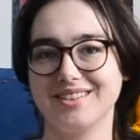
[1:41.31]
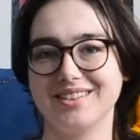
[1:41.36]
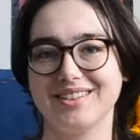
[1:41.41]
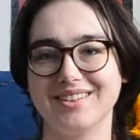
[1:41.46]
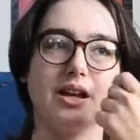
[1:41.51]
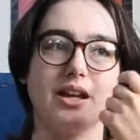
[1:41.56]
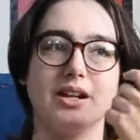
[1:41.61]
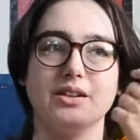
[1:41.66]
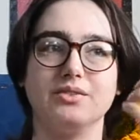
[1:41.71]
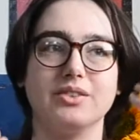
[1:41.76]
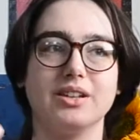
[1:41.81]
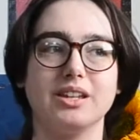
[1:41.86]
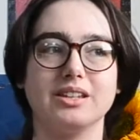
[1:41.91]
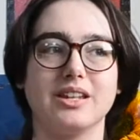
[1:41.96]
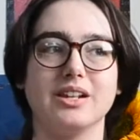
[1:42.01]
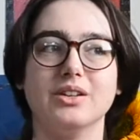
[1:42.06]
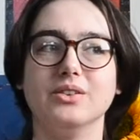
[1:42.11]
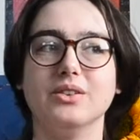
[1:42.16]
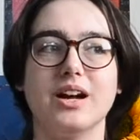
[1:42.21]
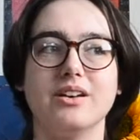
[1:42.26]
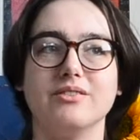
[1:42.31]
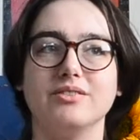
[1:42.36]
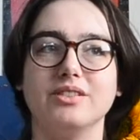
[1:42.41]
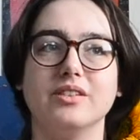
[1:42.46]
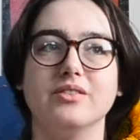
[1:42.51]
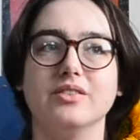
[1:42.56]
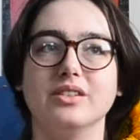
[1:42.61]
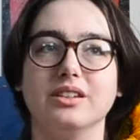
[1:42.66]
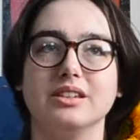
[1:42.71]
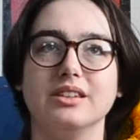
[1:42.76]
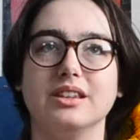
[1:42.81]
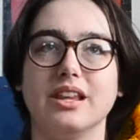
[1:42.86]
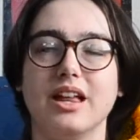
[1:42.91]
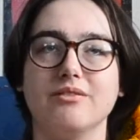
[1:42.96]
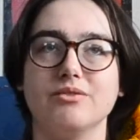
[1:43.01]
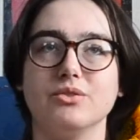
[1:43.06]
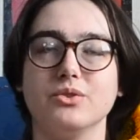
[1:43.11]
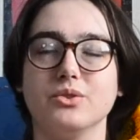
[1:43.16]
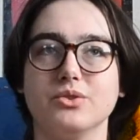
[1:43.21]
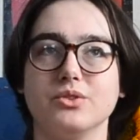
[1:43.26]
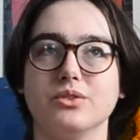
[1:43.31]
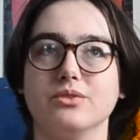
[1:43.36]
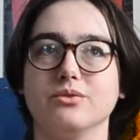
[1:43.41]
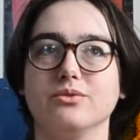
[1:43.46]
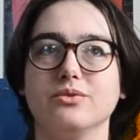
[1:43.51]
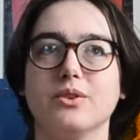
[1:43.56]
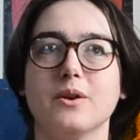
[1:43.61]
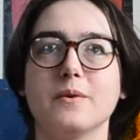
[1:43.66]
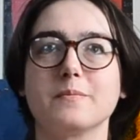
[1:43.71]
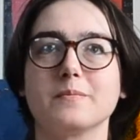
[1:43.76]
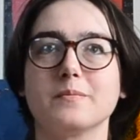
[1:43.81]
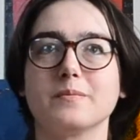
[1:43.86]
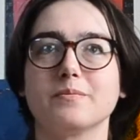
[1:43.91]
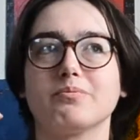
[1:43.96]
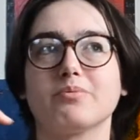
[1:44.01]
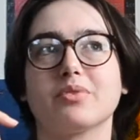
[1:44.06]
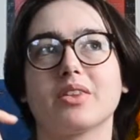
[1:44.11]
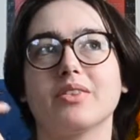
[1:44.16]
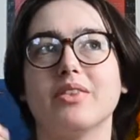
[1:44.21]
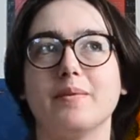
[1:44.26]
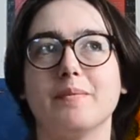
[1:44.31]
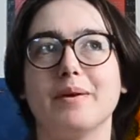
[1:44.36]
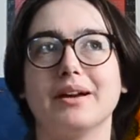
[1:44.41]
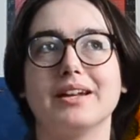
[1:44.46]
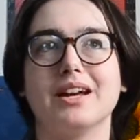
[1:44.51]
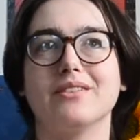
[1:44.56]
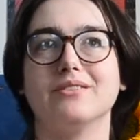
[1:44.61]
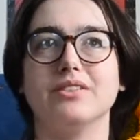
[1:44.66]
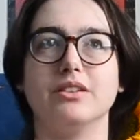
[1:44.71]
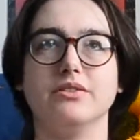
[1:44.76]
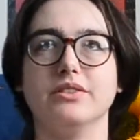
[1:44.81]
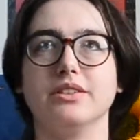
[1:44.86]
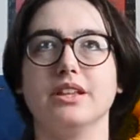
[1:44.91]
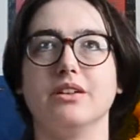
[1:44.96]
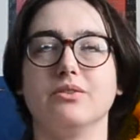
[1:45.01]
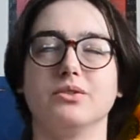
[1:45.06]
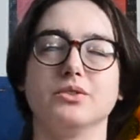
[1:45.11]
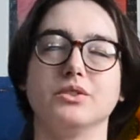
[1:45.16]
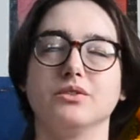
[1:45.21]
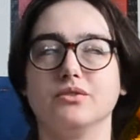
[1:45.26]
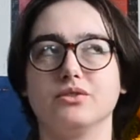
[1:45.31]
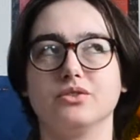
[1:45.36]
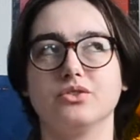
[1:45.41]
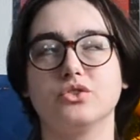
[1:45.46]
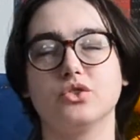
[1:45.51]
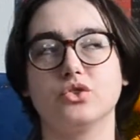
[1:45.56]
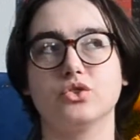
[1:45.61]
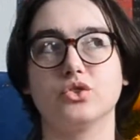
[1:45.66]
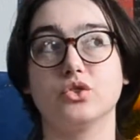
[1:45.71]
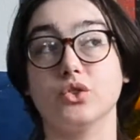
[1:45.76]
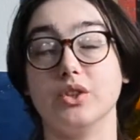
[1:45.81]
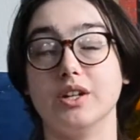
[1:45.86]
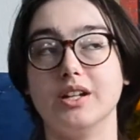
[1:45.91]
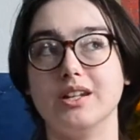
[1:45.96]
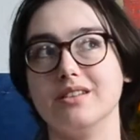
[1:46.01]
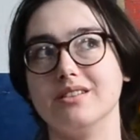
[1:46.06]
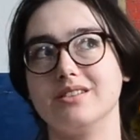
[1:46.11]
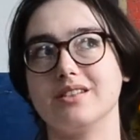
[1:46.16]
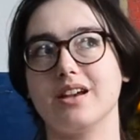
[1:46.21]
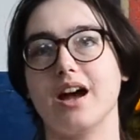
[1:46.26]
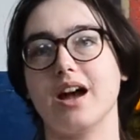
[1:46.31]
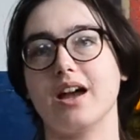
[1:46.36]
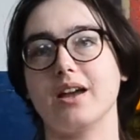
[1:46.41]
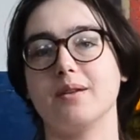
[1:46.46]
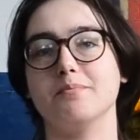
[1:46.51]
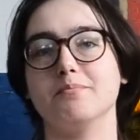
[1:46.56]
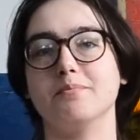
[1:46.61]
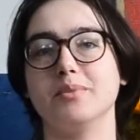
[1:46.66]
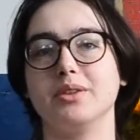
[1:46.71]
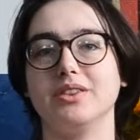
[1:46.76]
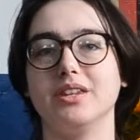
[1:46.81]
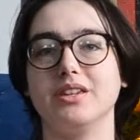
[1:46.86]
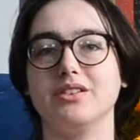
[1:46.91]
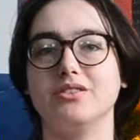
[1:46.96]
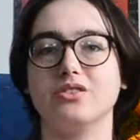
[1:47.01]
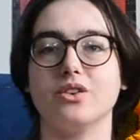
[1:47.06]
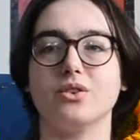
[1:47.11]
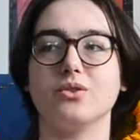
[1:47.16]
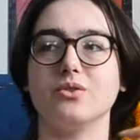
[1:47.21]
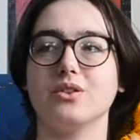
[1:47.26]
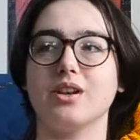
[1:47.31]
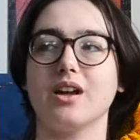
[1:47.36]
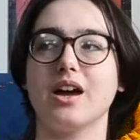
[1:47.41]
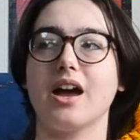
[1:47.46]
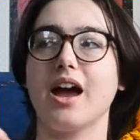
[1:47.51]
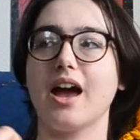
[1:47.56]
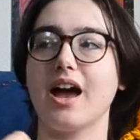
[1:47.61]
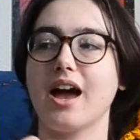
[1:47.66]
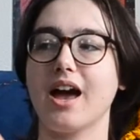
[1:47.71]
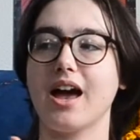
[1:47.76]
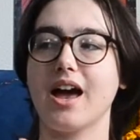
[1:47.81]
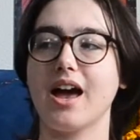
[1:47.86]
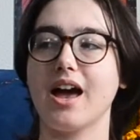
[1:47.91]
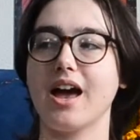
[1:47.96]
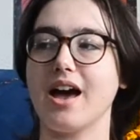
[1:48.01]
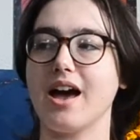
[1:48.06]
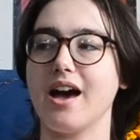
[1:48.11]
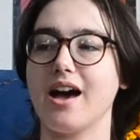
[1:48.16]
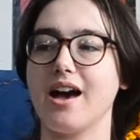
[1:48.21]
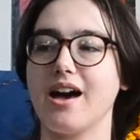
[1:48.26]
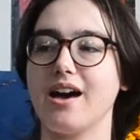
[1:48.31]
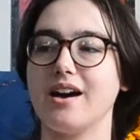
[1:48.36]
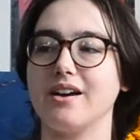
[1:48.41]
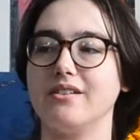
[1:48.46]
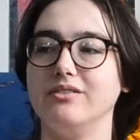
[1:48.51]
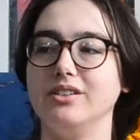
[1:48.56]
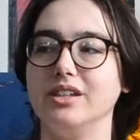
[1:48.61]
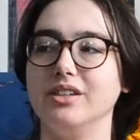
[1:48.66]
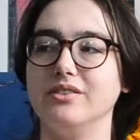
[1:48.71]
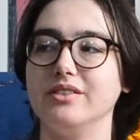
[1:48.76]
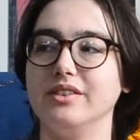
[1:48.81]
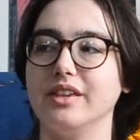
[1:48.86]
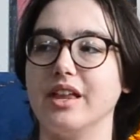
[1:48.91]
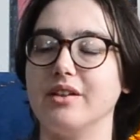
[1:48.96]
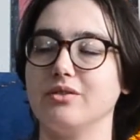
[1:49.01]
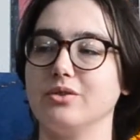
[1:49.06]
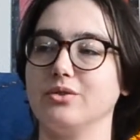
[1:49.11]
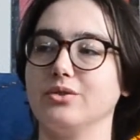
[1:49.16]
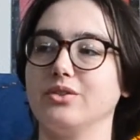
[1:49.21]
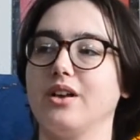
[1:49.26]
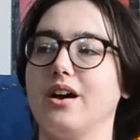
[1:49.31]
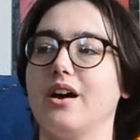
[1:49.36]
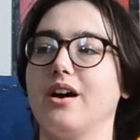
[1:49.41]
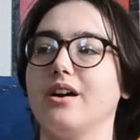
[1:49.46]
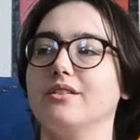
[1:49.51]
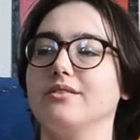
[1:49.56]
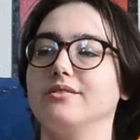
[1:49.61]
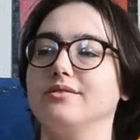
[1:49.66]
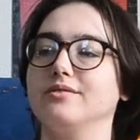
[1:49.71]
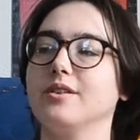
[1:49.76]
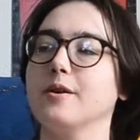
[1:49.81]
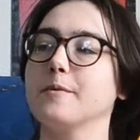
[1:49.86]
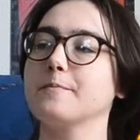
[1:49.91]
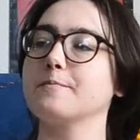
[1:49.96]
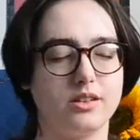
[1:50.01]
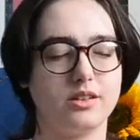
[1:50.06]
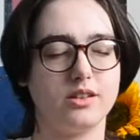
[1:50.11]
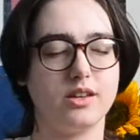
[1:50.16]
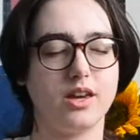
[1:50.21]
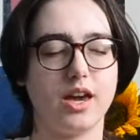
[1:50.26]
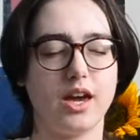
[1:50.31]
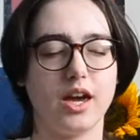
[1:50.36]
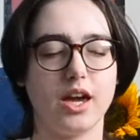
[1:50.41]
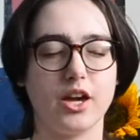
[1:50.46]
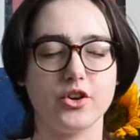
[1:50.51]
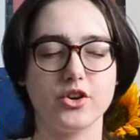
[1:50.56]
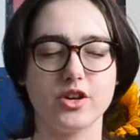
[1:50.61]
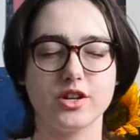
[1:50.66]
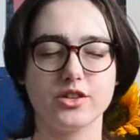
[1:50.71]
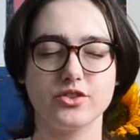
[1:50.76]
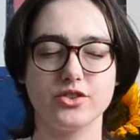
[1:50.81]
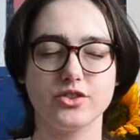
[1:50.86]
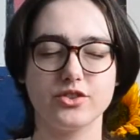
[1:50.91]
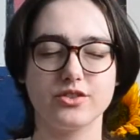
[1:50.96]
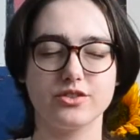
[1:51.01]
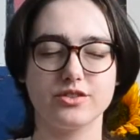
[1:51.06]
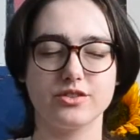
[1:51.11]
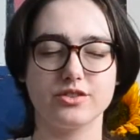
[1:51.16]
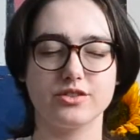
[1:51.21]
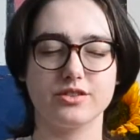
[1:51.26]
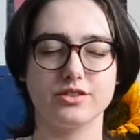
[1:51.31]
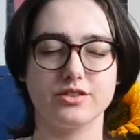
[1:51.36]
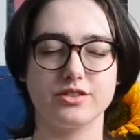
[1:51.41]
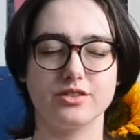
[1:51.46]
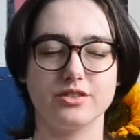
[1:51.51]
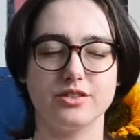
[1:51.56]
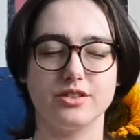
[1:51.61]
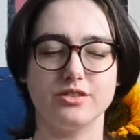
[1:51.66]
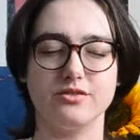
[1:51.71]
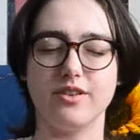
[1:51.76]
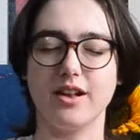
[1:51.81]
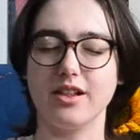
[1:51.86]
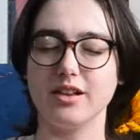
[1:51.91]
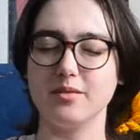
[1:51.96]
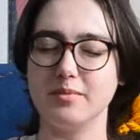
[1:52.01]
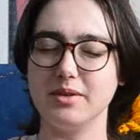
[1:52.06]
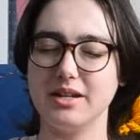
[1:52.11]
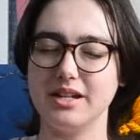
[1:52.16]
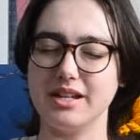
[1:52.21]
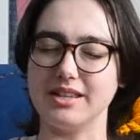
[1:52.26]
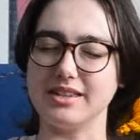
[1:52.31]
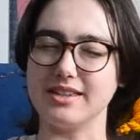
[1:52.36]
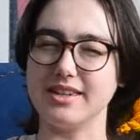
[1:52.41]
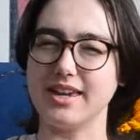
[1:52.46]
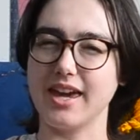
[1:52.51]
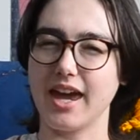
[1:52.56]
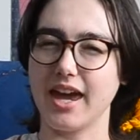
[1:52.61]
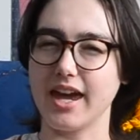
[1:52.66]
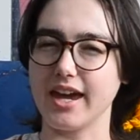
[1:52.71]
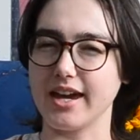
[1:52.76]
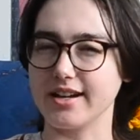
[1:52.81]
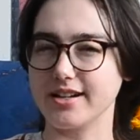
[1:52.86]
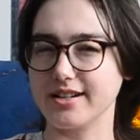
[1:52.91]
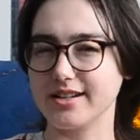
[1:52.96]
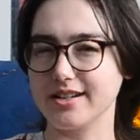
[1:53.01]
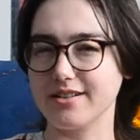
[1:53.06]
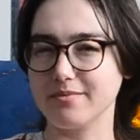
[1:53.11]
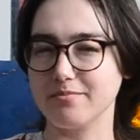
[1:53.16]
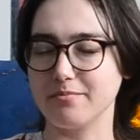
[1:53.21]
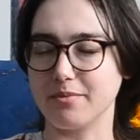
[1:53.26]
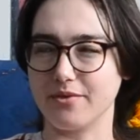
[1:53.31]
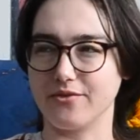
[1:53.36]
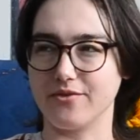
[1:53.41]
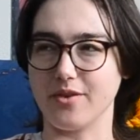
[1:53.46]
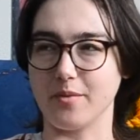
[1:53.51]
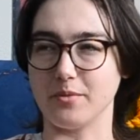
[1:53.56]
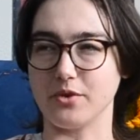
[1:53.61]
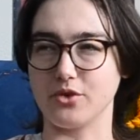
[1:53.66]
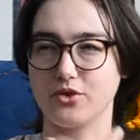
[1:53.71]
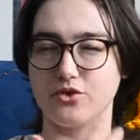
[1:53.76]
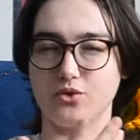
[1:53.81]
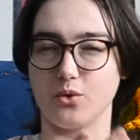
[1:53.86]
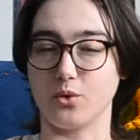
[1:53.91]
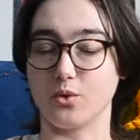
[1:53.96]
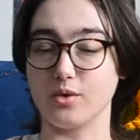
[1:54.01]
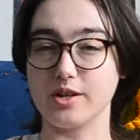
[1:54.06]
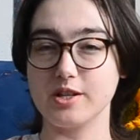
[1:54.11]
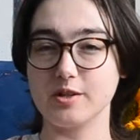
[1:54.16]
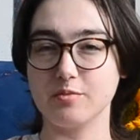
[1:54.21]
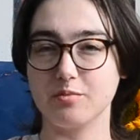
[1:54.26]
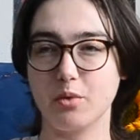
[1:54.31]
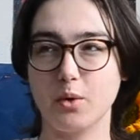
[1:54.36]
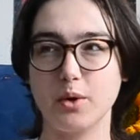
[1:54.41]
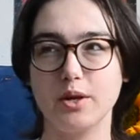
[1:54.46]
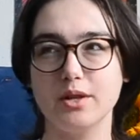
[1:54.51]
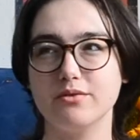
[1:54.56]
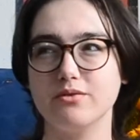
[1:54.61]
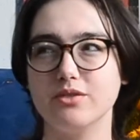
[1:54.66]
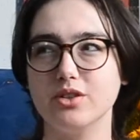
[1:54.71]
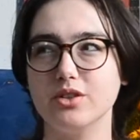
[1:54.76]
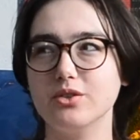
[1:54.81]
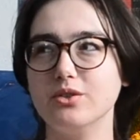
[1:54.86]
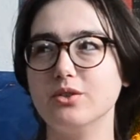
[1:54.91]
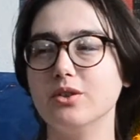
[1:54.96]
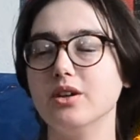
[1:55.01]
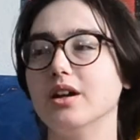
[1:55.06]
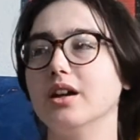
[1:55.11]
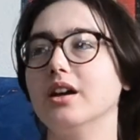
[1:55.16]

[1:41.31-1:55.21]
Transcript: I feel like they don't have even levels of, they might have even levels of screen time, but they don't have even levels of character development and care from the story's point of view,